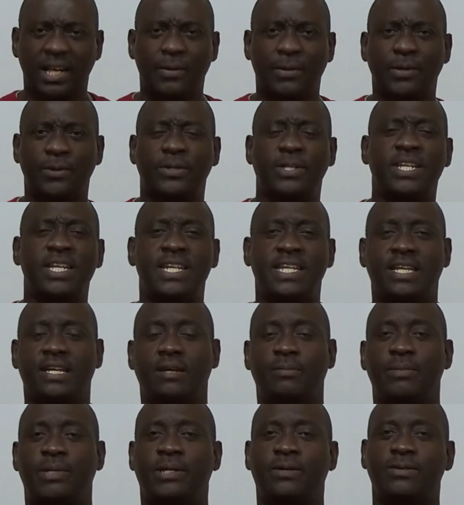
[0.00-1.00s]
Let me go with
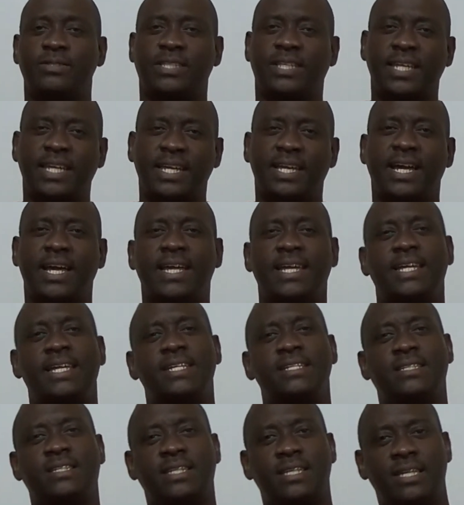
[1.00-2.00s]
Nia because K-I-A
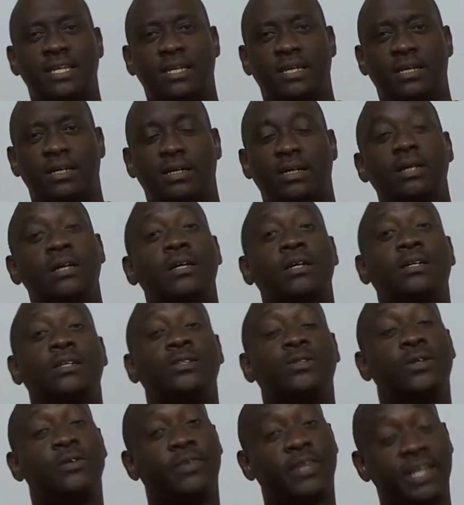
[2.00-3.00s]
is Kia.
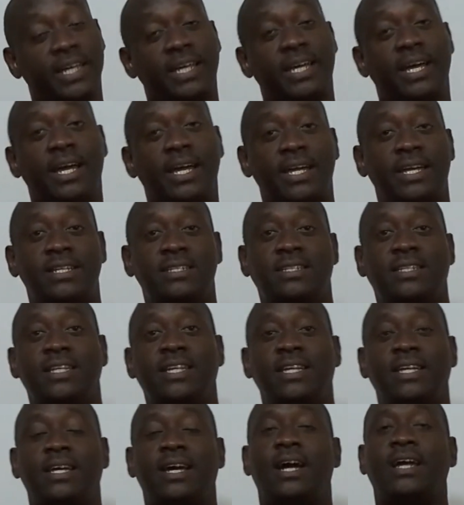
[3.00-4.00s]
So if K-I-A is
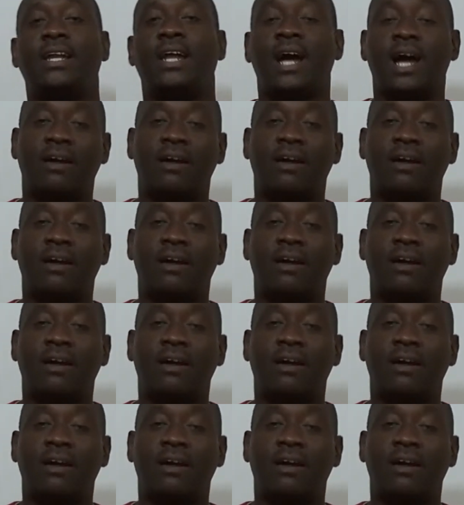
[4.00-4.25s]
Kia and